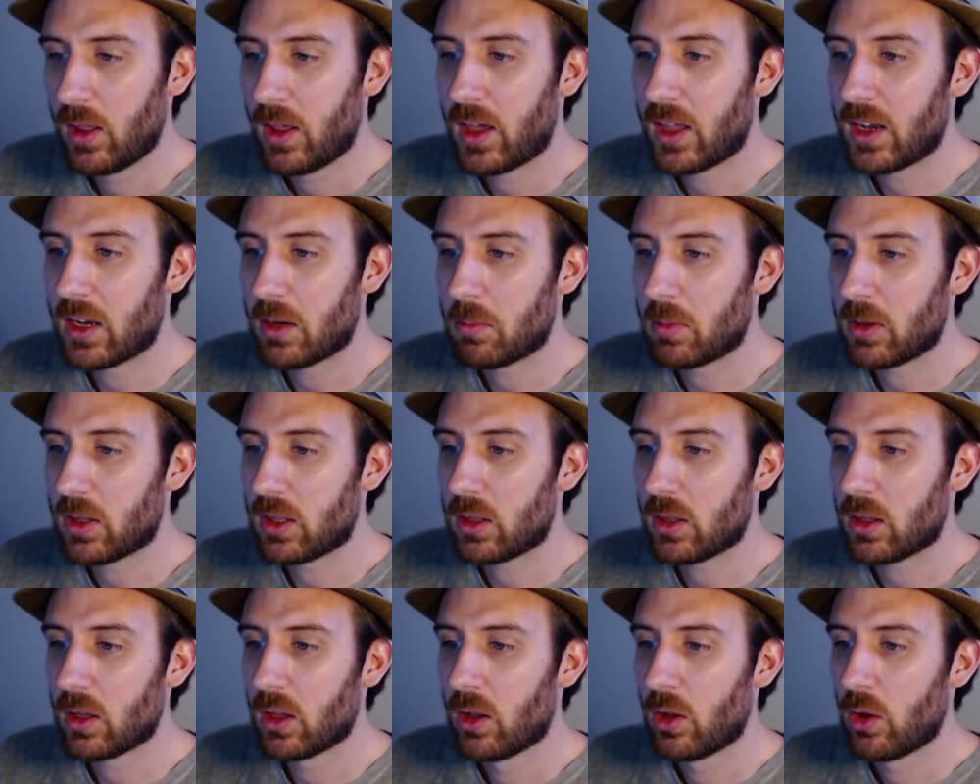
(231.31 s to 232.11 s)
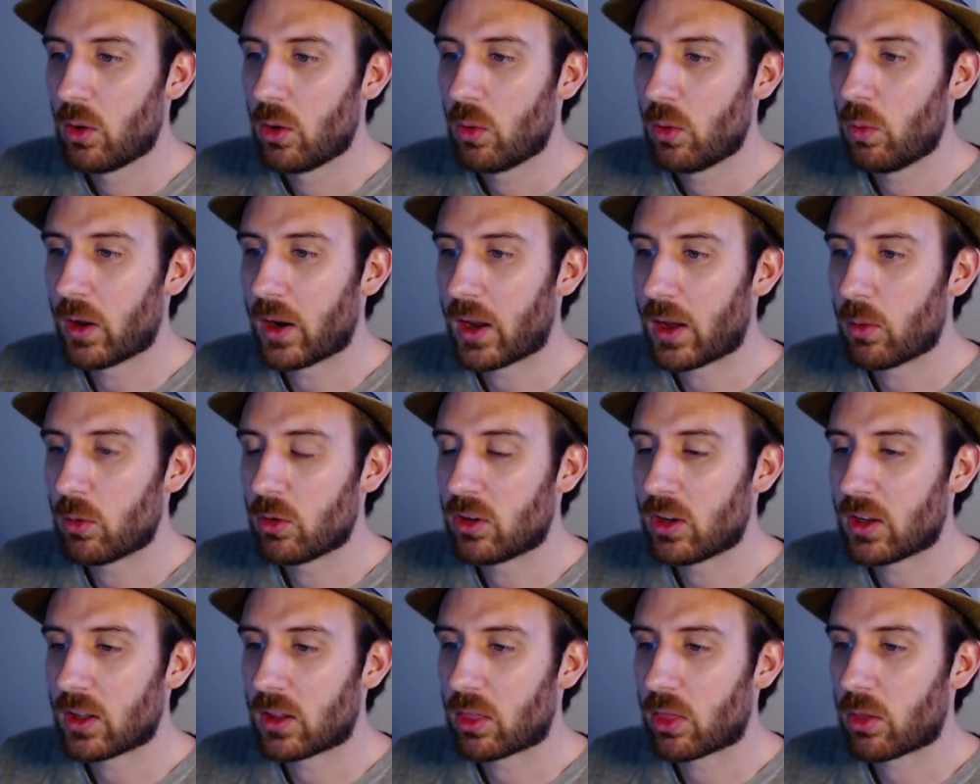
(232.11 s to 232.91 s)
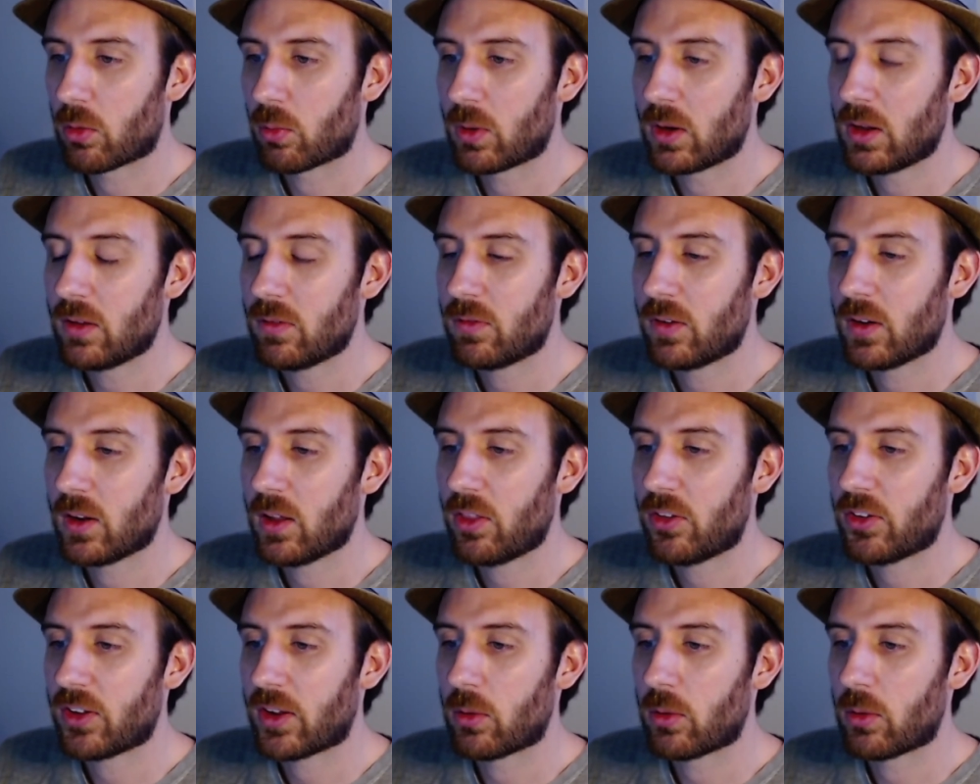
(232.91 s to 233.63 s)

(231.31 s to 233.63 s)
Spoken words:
And it'd be, I would take 3/5.